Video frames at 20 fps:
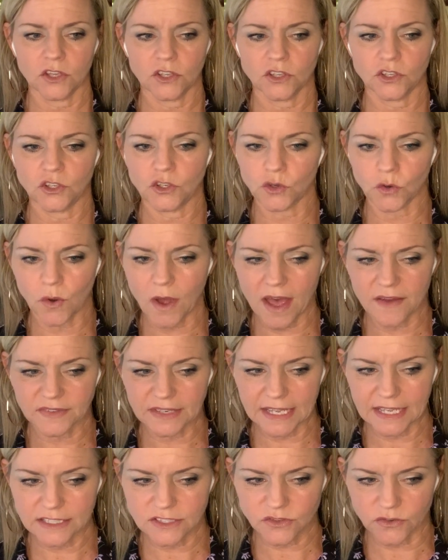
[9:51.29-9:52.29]
You don't have to
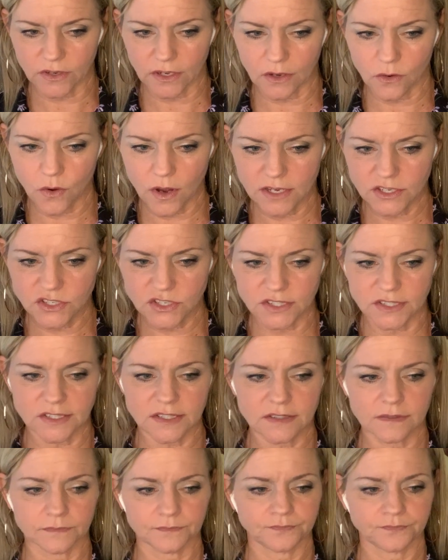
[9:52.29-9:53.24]
answer any questions.